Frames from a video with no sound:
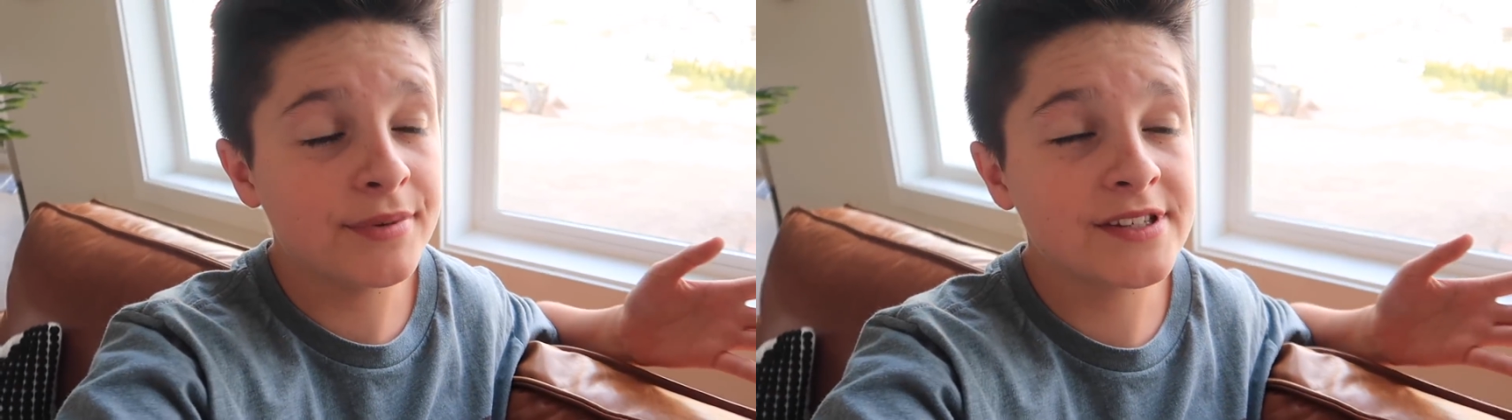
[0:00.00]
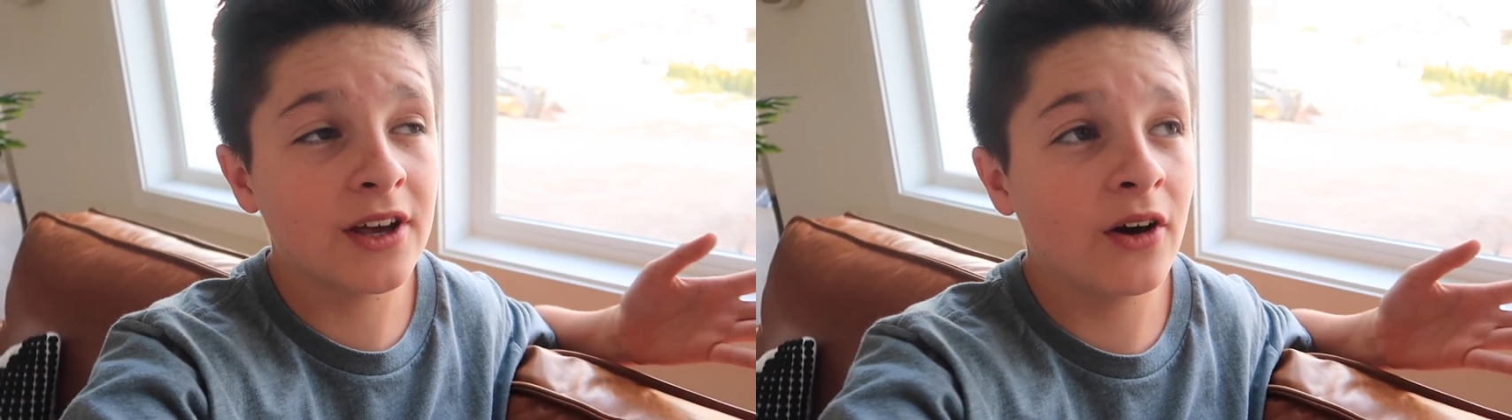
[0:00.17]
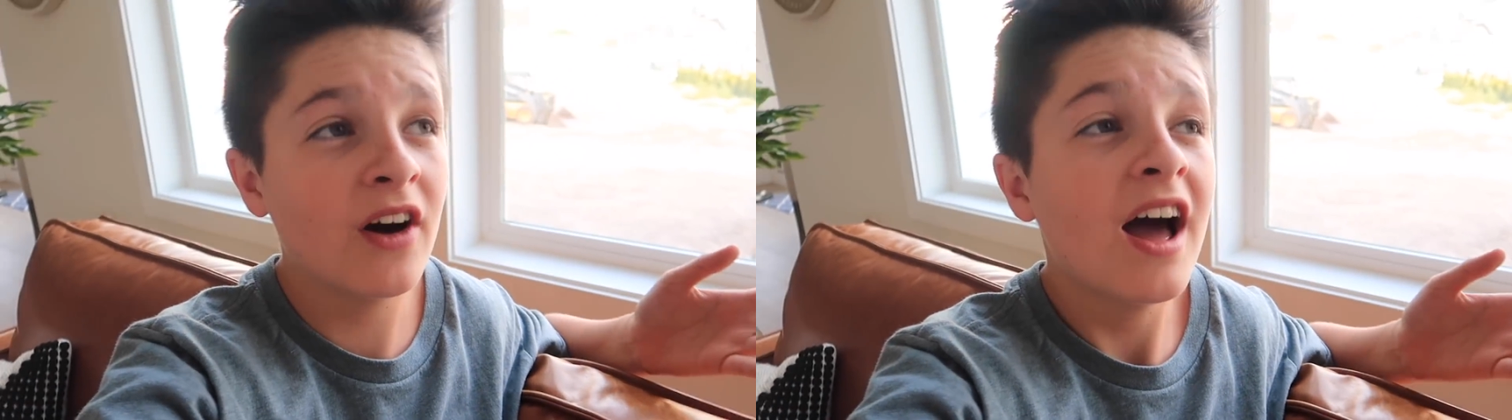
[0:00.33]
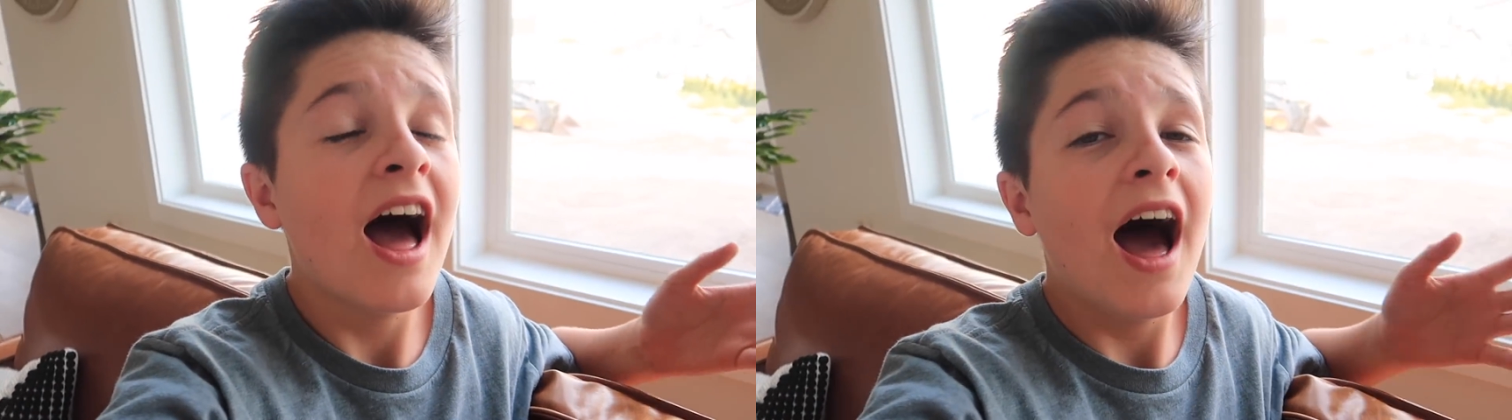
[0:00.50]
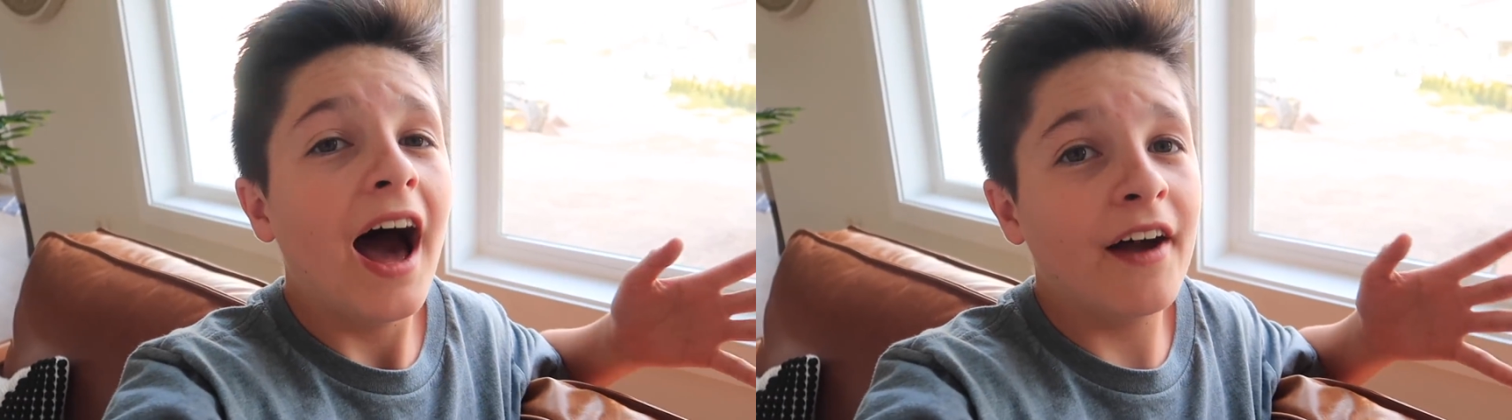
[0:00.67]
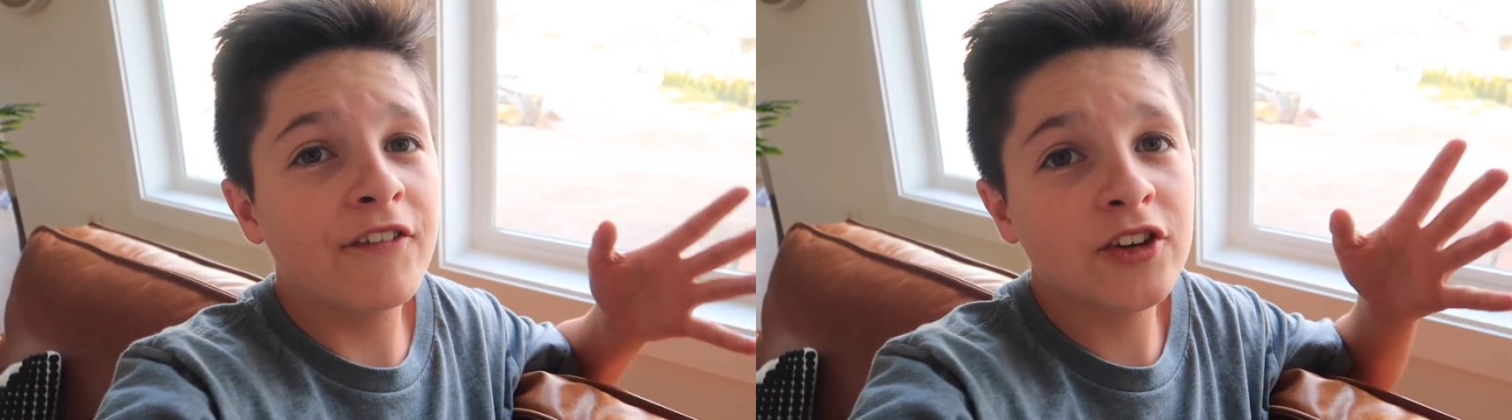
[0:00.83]
So
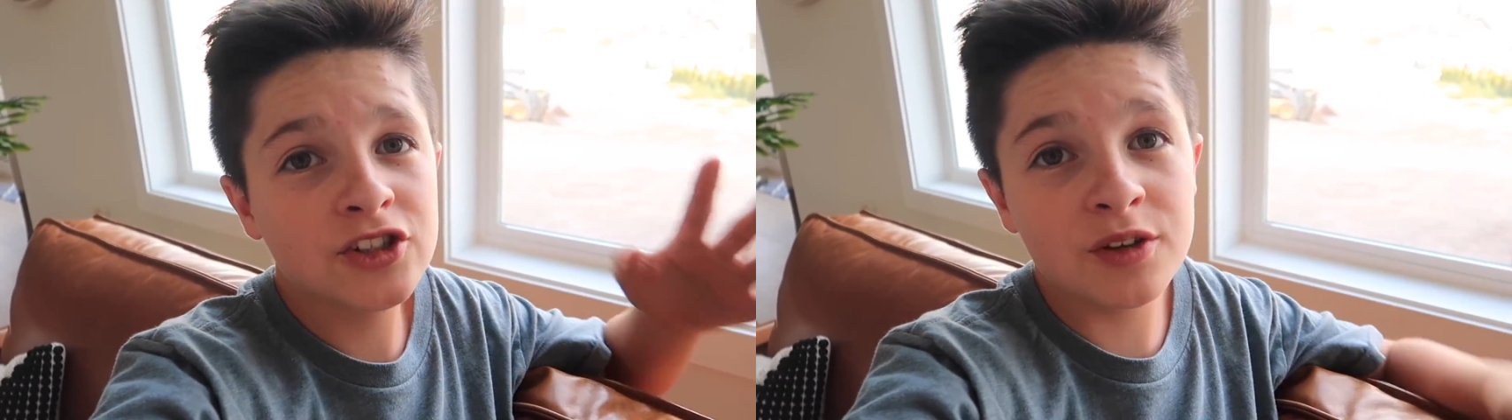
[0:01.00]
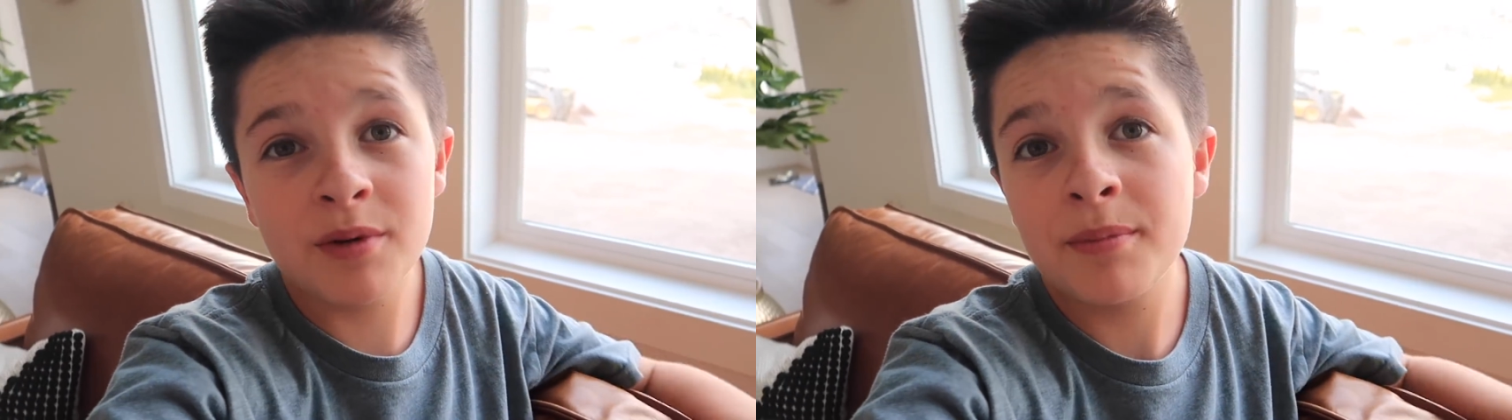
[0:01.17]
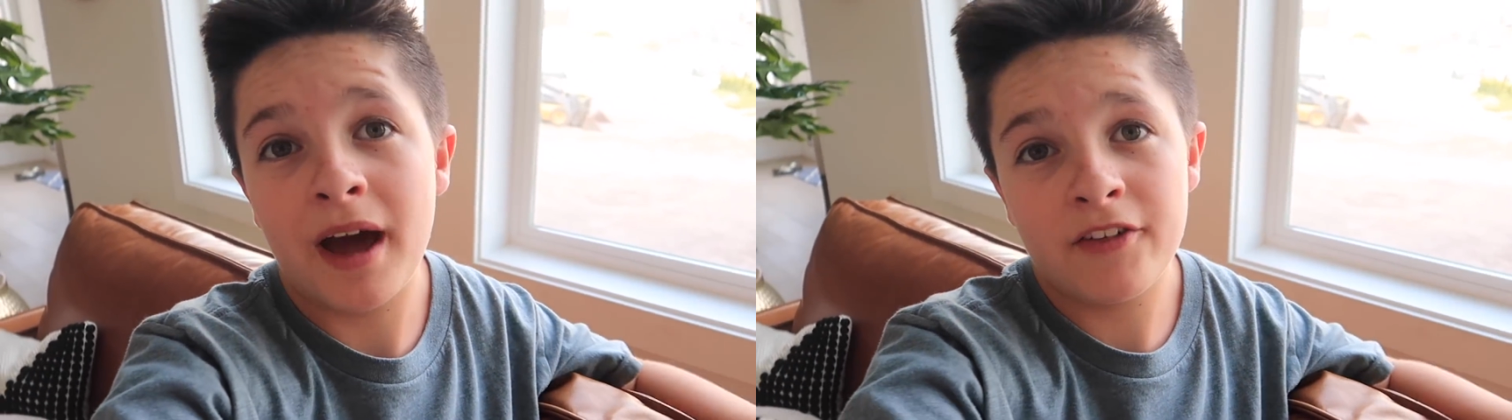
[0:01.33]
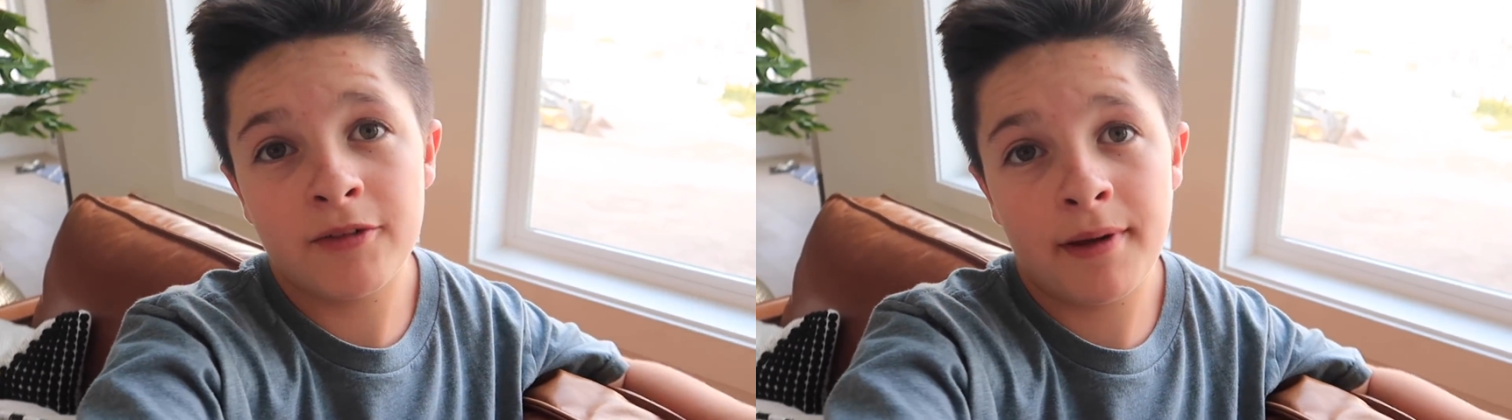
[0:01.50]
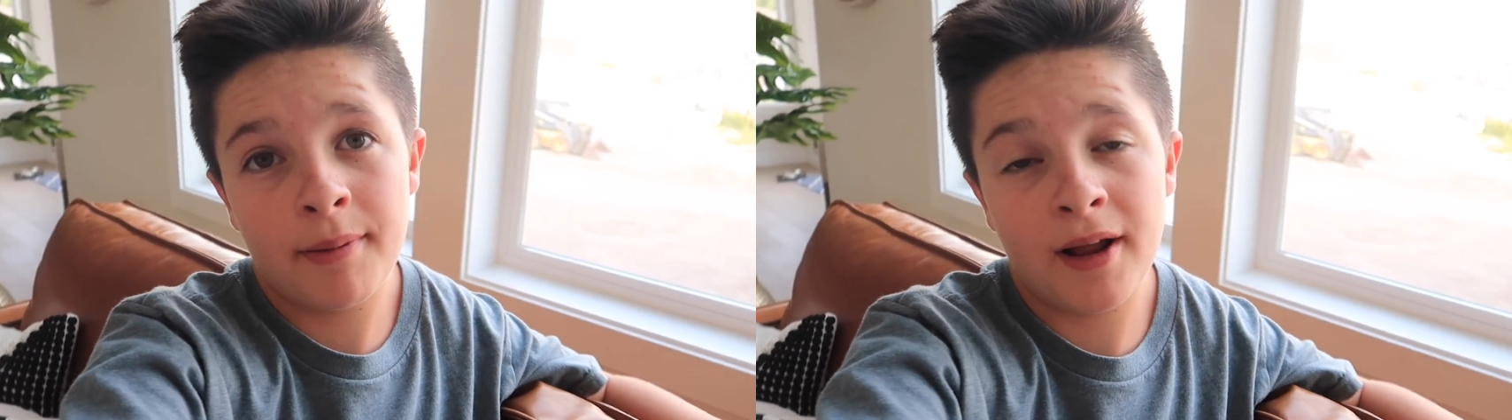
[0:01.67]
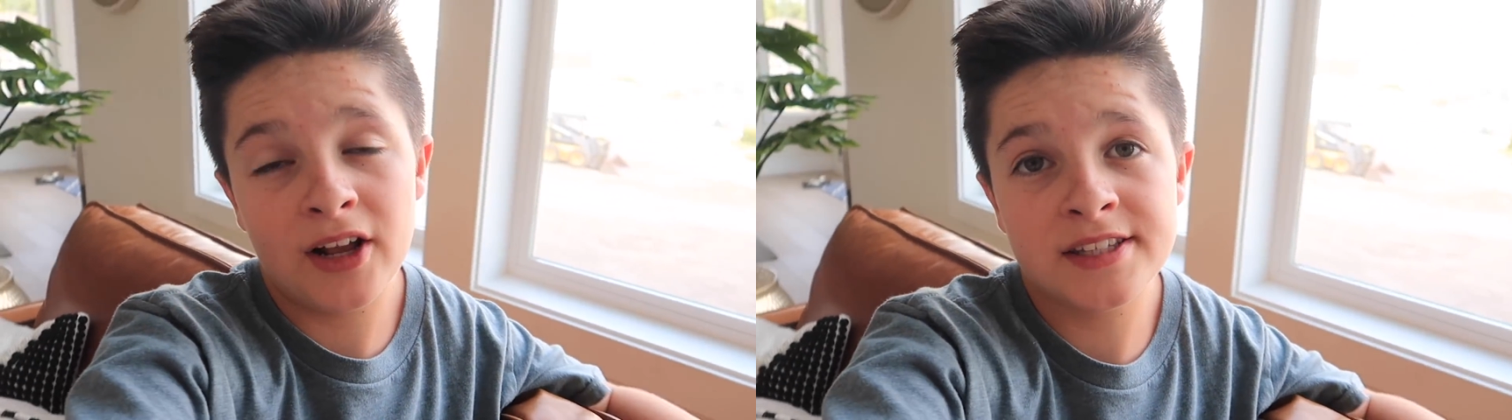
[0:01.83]
I feel super bad for my
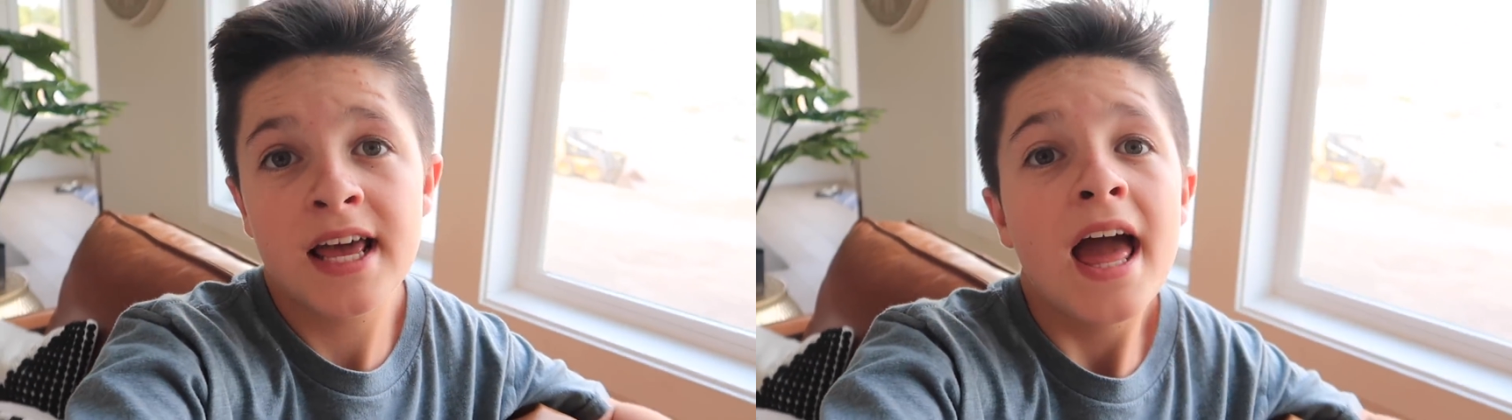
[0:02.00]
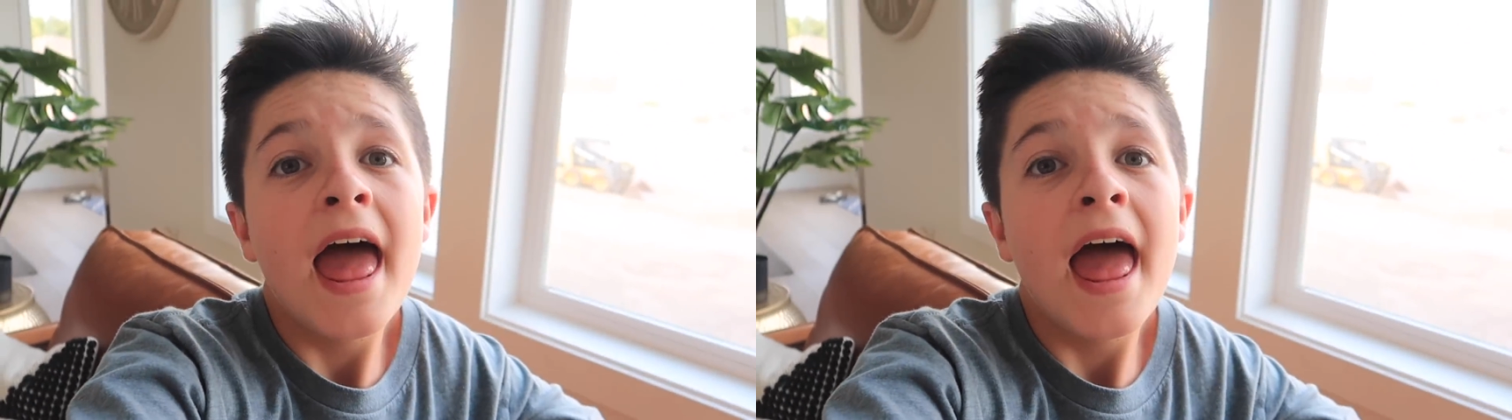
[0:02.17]
parents.